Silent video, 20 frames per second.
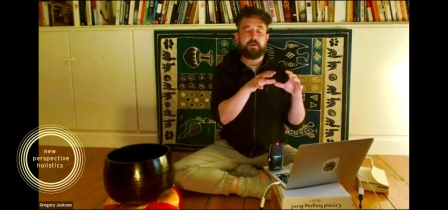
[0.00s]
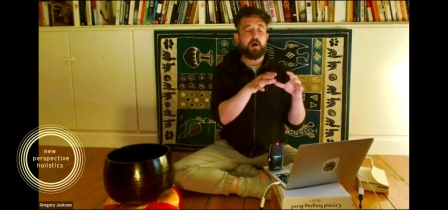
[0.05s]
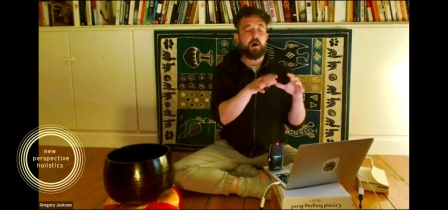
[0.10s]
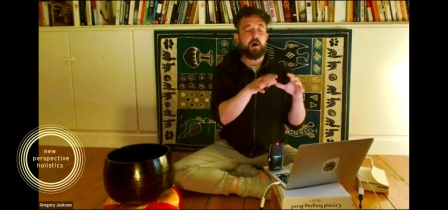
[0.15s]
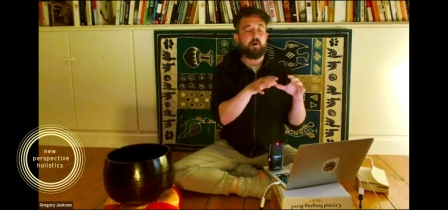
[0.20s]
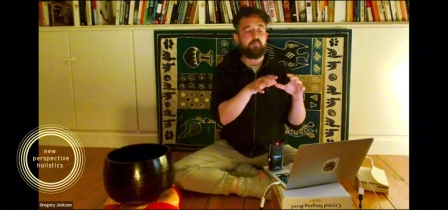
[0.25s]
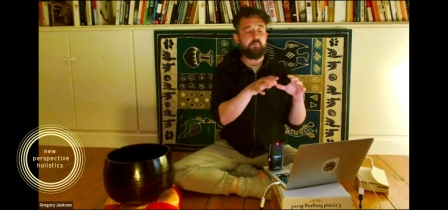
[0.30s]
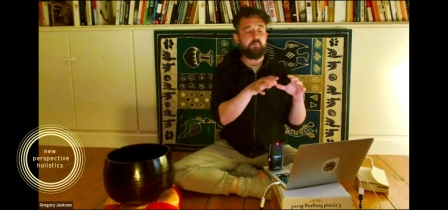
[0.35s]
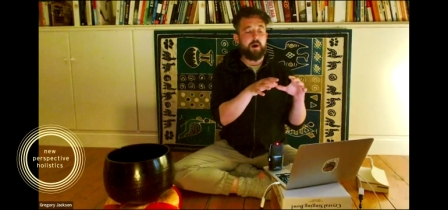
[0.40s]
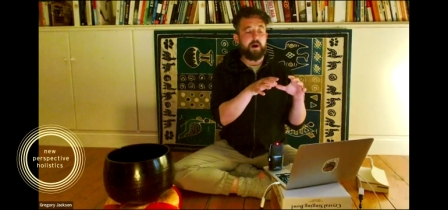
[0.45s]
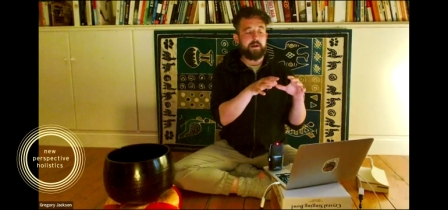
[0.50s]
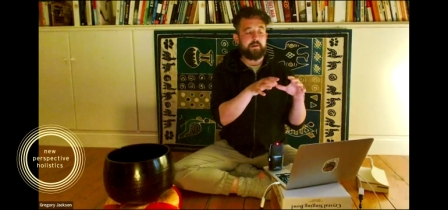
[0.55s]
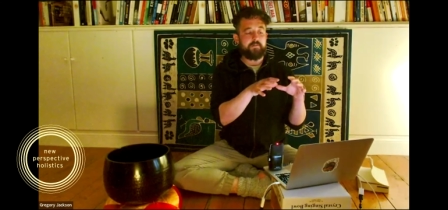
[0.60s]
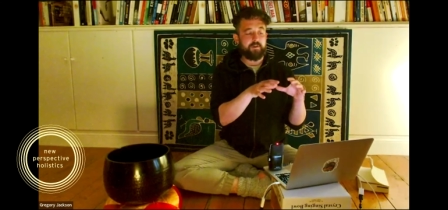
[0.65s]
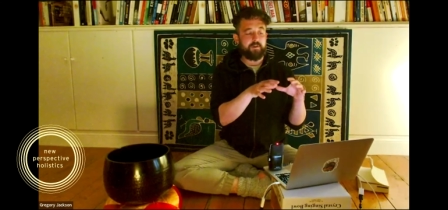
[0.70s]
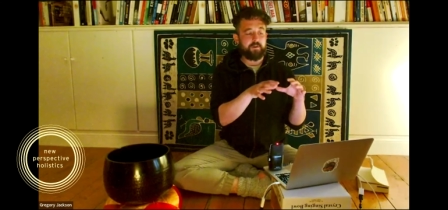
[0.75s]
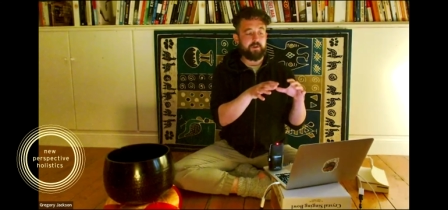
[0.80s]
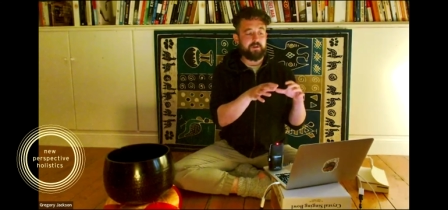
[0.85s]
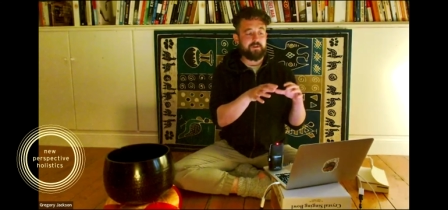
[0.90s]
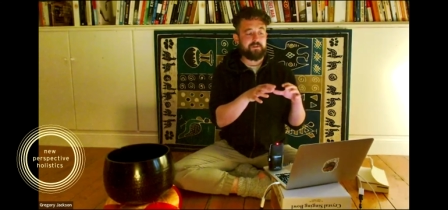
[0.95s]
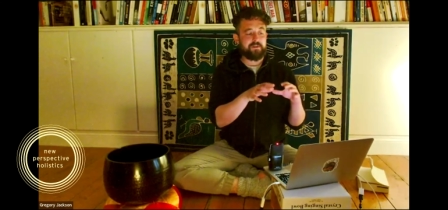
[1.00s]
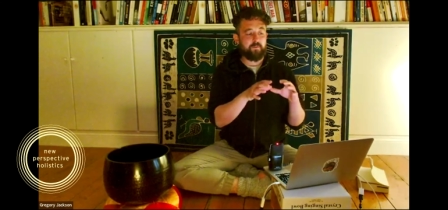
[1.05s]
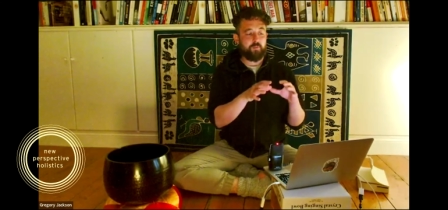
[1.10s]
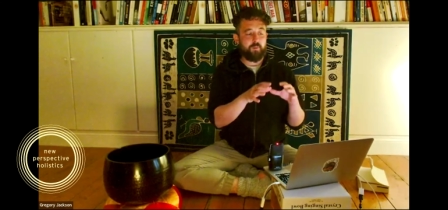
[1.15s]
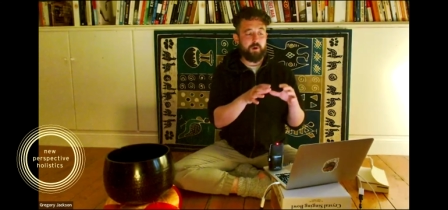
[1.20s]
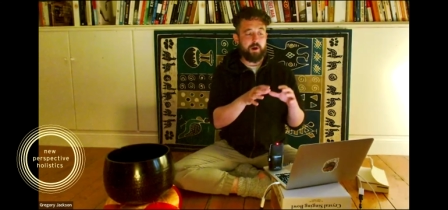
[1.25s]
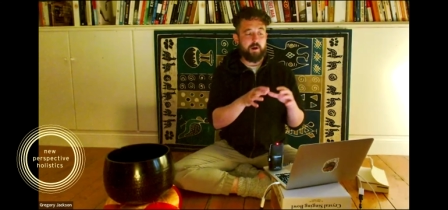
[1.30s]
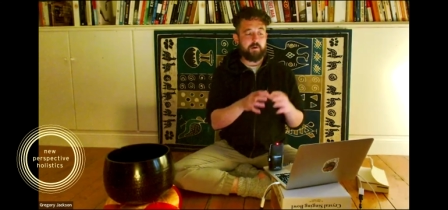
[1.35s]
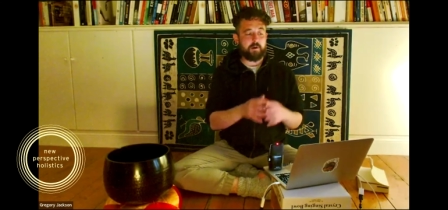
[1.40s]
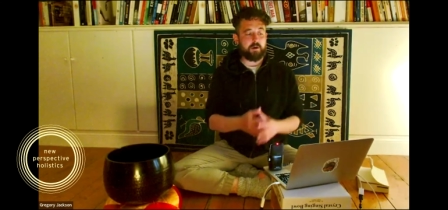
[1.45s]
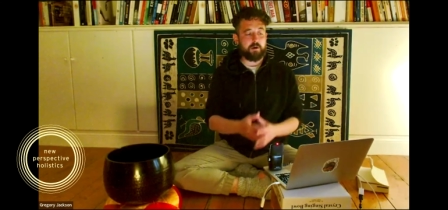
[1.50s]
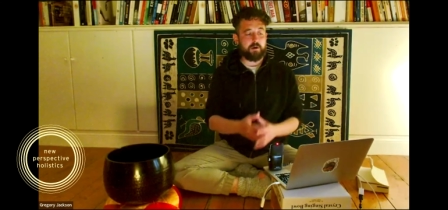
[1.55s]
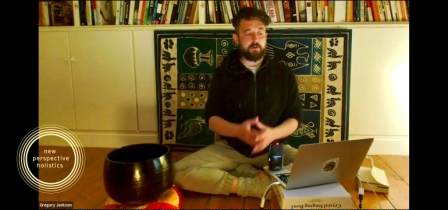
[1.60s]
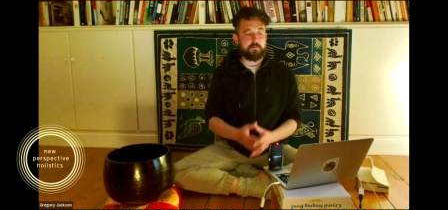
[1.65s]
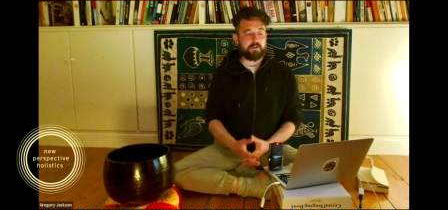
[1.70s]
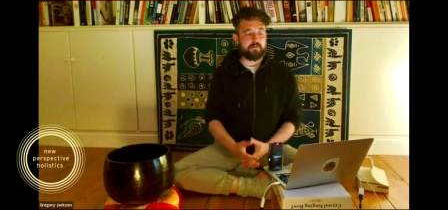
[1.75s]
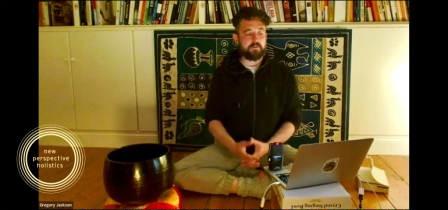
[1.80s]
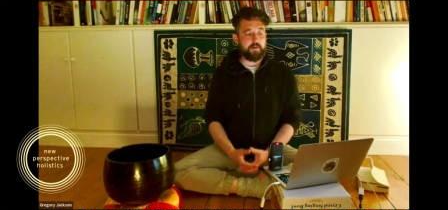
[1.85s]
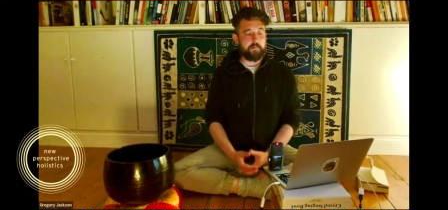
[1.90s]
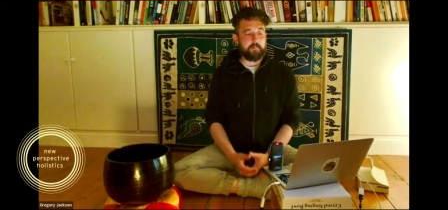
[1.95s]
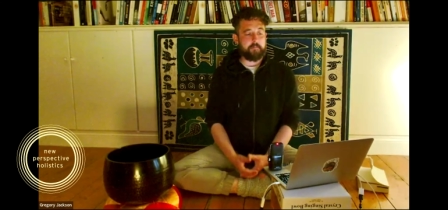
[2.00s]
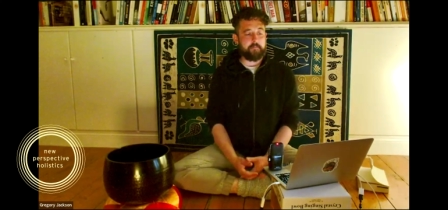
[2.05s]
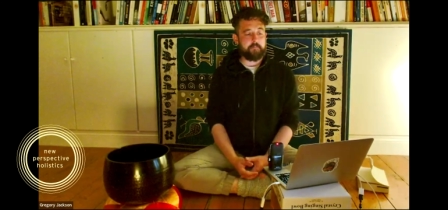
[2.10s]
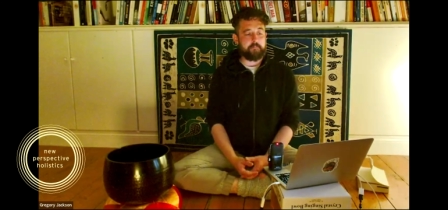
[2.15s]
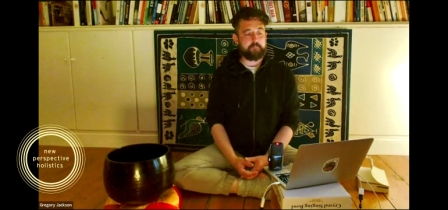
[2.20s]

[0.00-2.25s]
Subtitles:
of mindfulness and where it comes from.